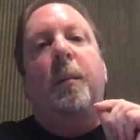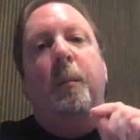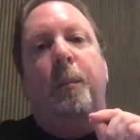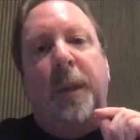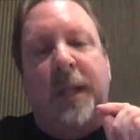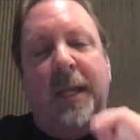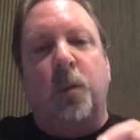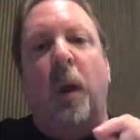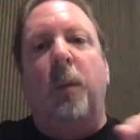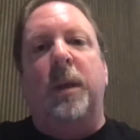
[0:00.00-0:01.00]
But
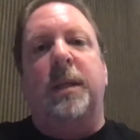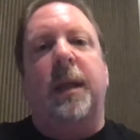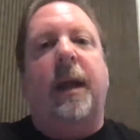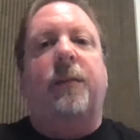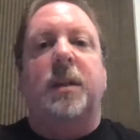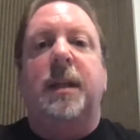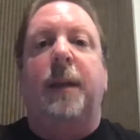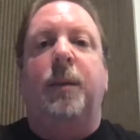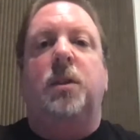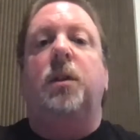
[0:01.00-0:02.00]
that's why we send out the
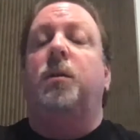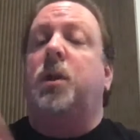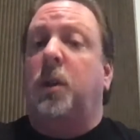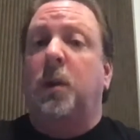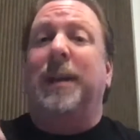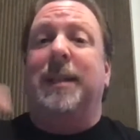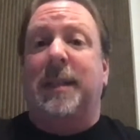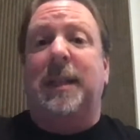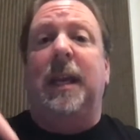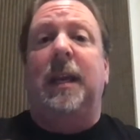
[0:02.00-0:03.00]
statement too, so you can
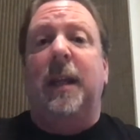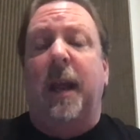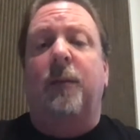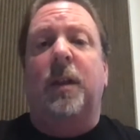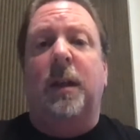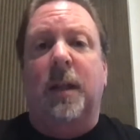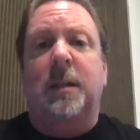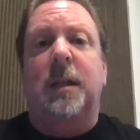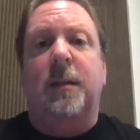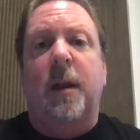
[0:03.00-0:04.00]
see everything
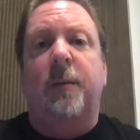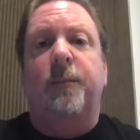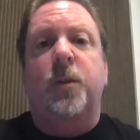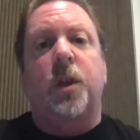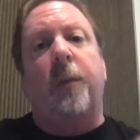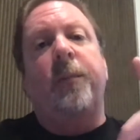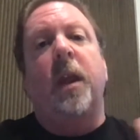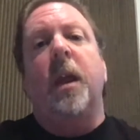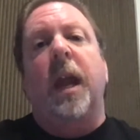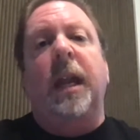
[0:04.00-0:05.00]
that's in there. So
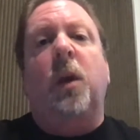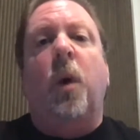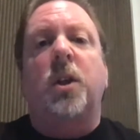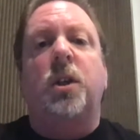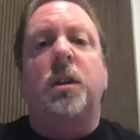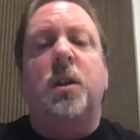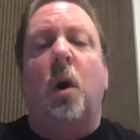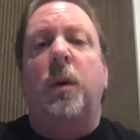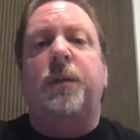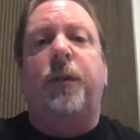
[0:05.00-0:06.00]
any questions,
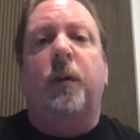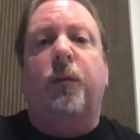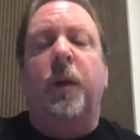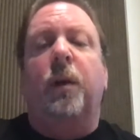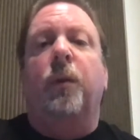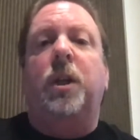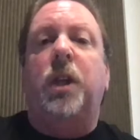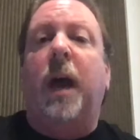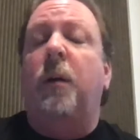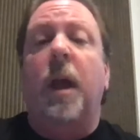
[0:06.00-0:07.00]
always feel free to reach
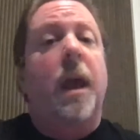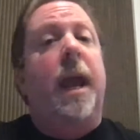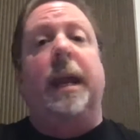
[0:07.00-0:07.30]
out.